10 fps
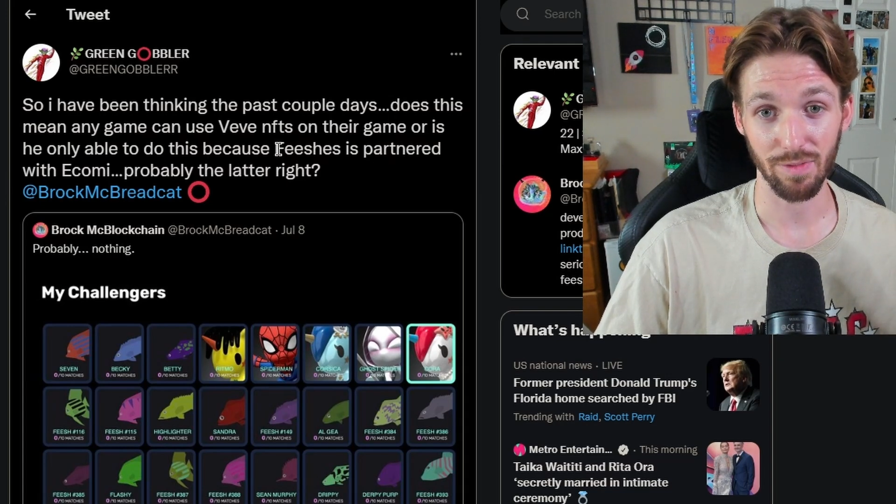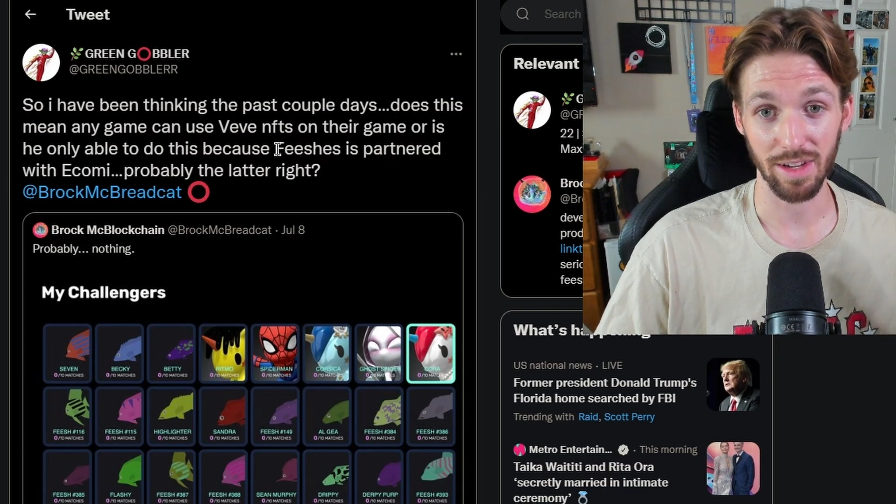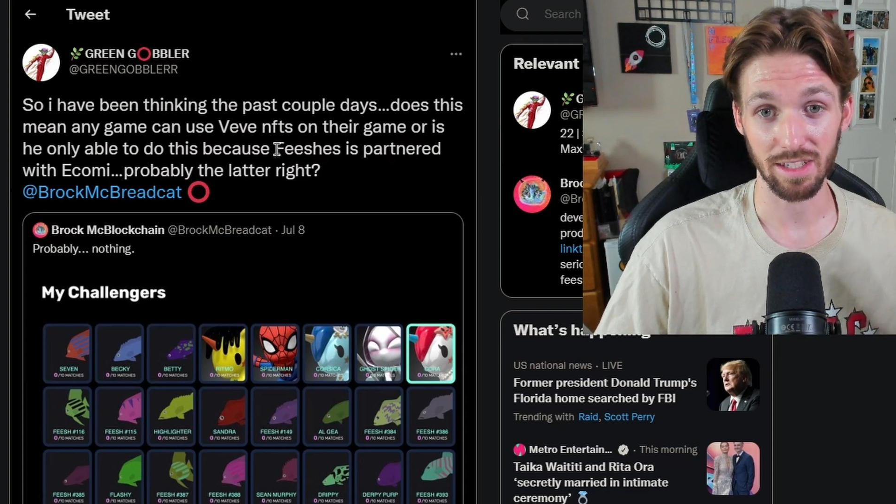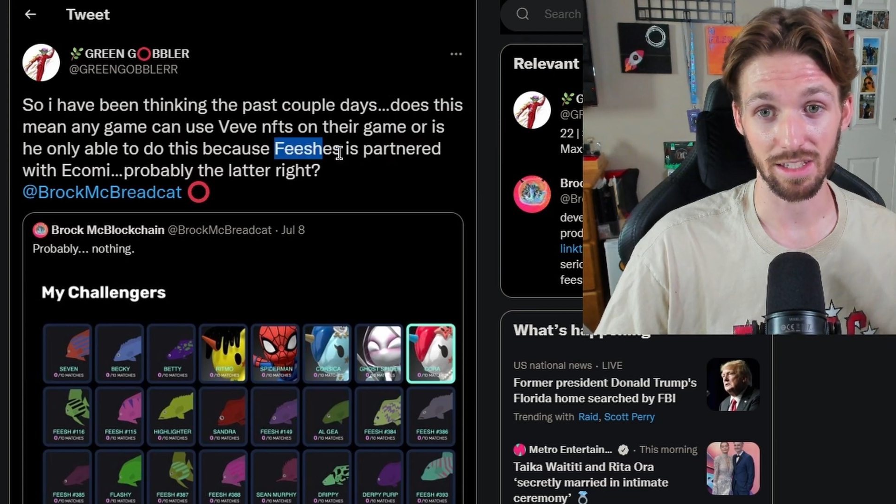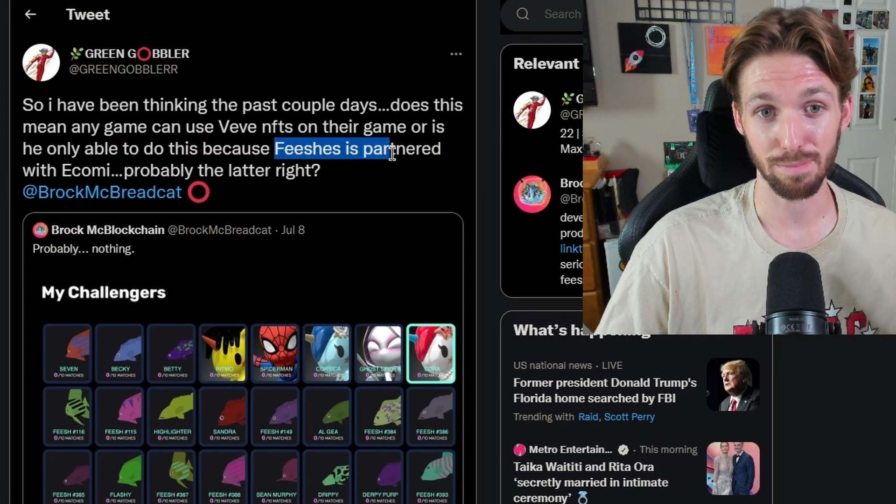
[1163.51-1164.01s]

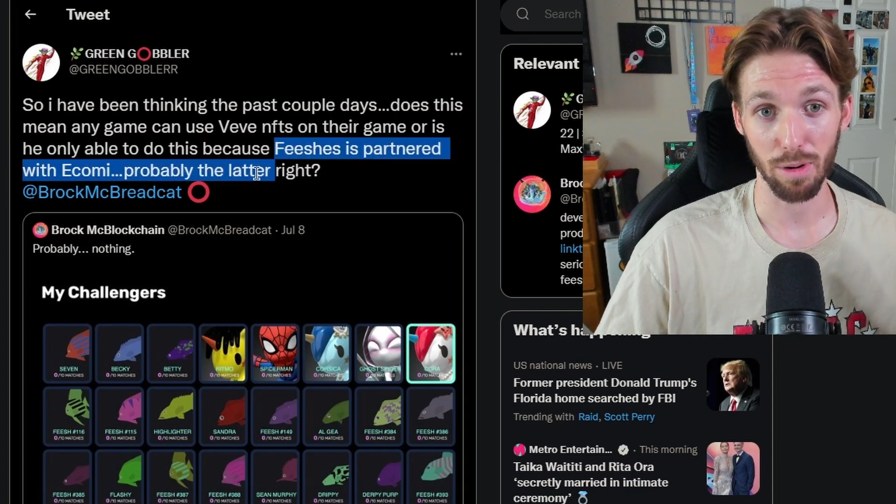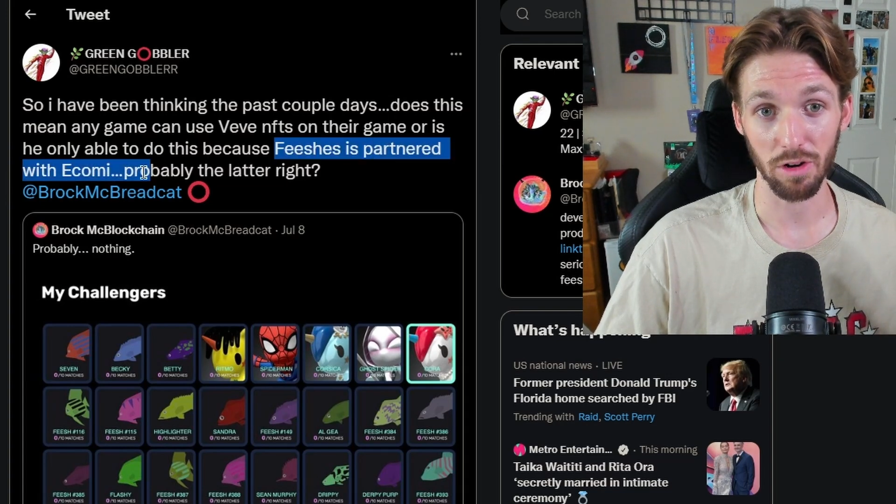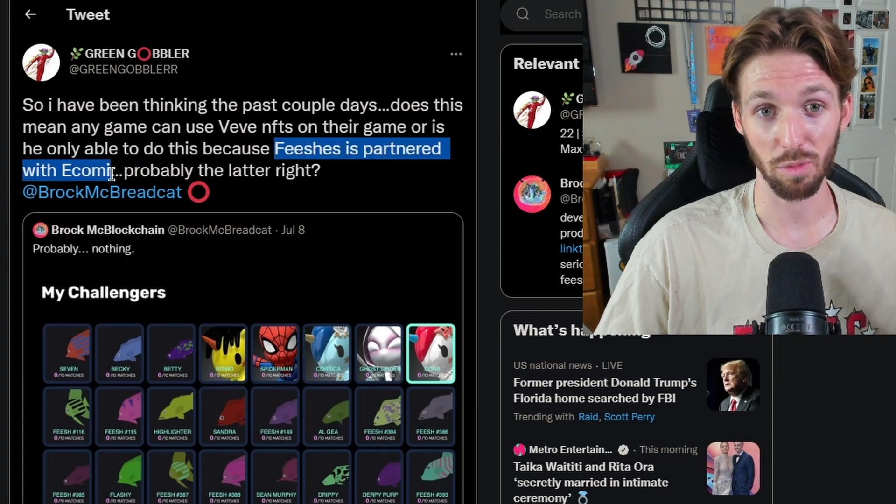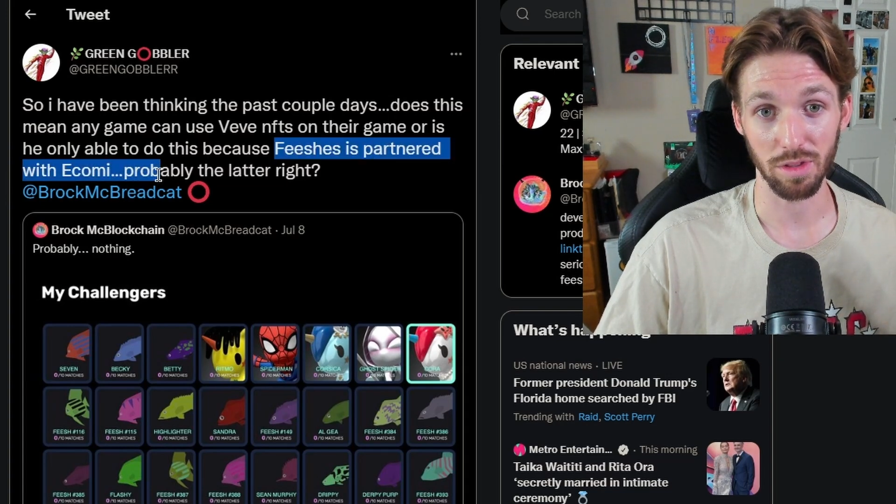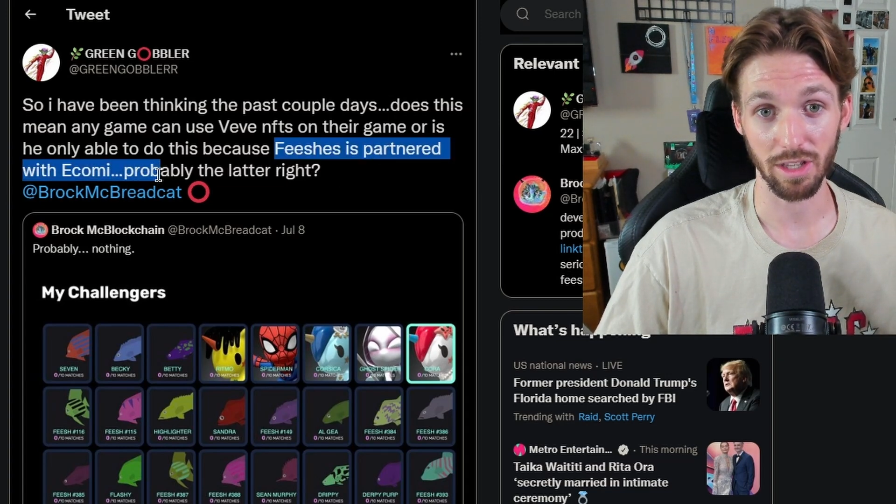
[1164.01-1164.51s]
Fiches is
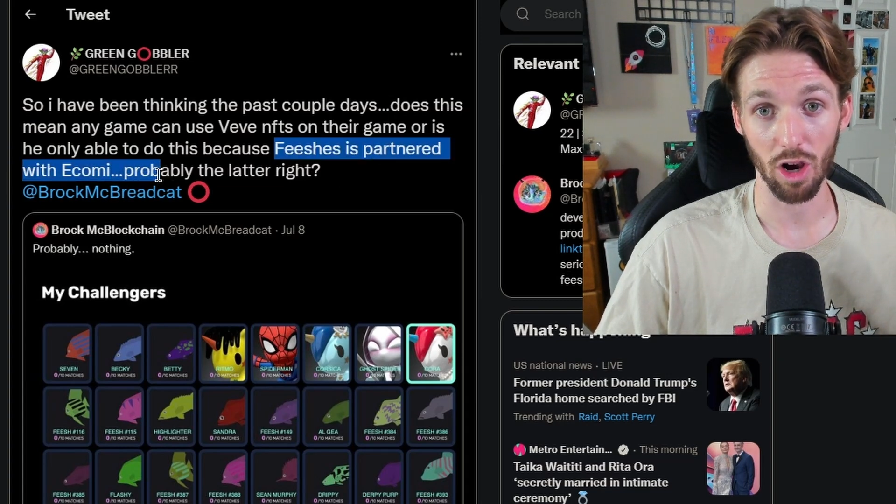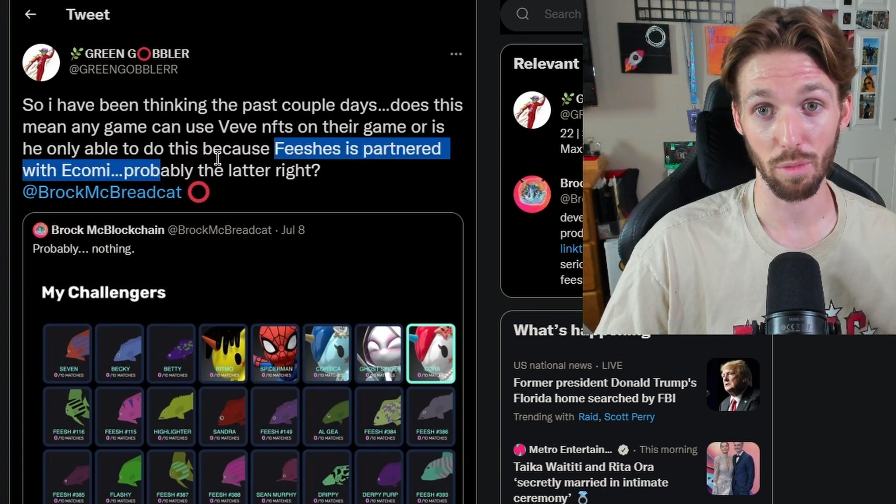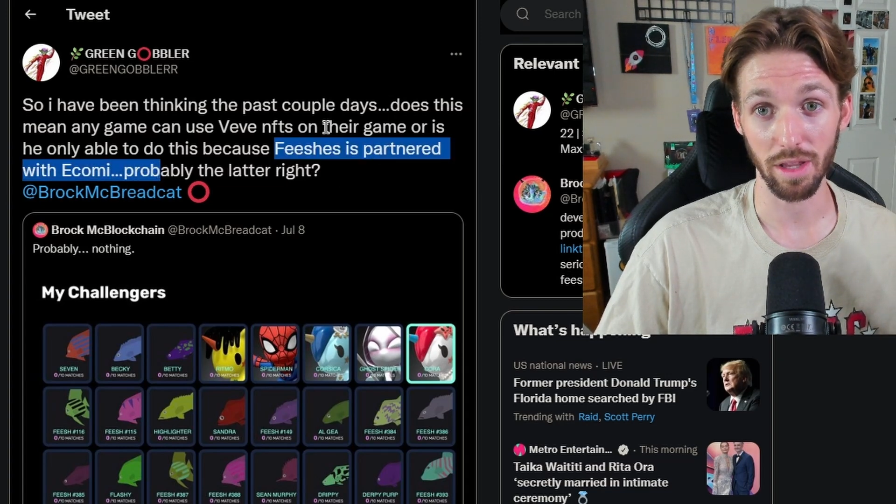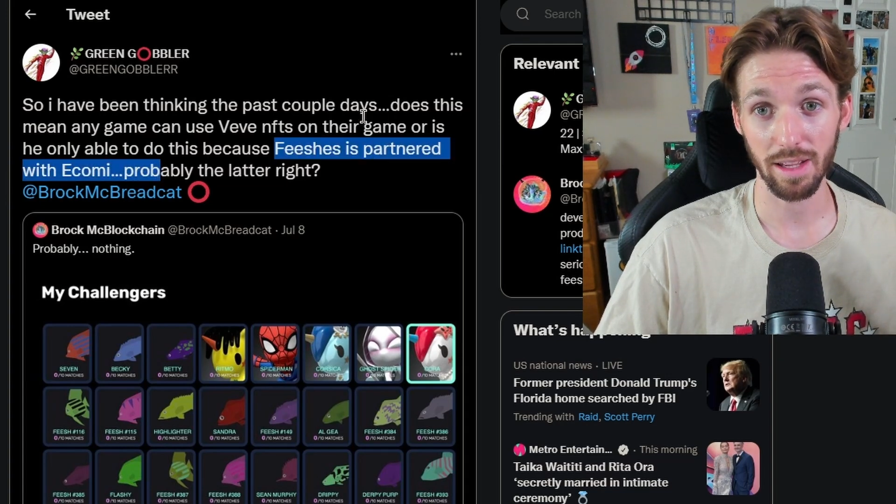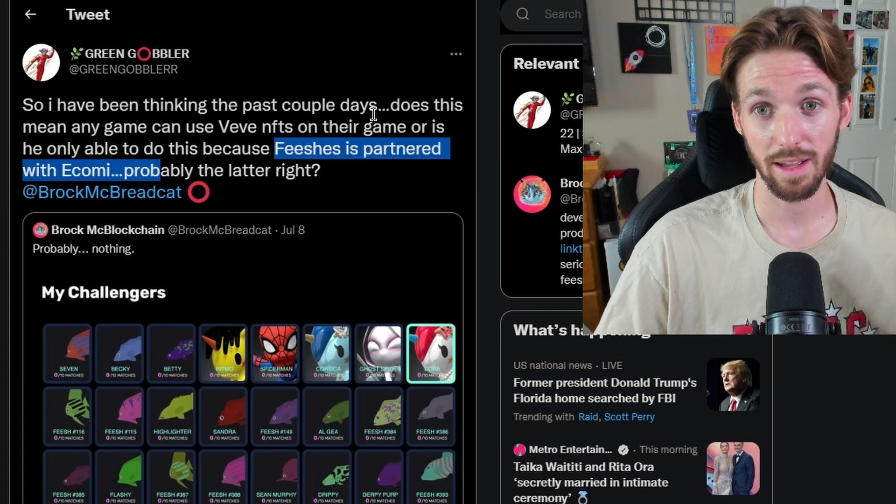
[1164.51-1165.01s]
partnered with
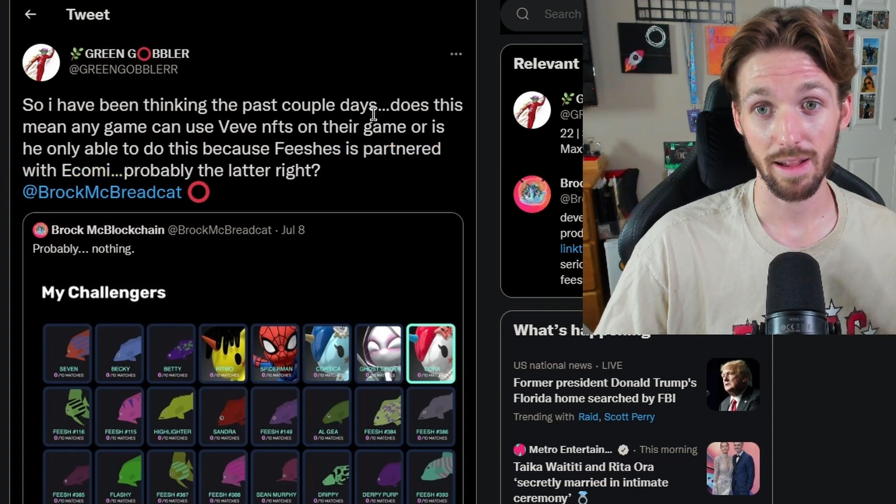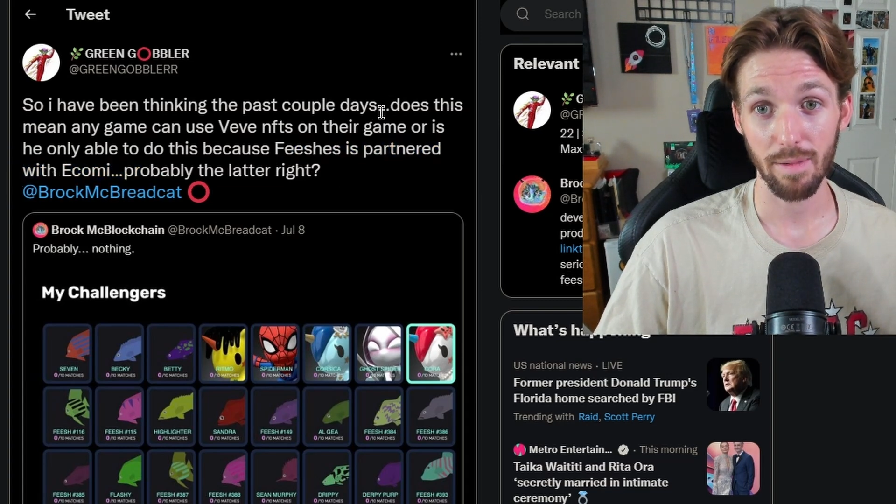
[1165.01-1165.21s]
Ecomi.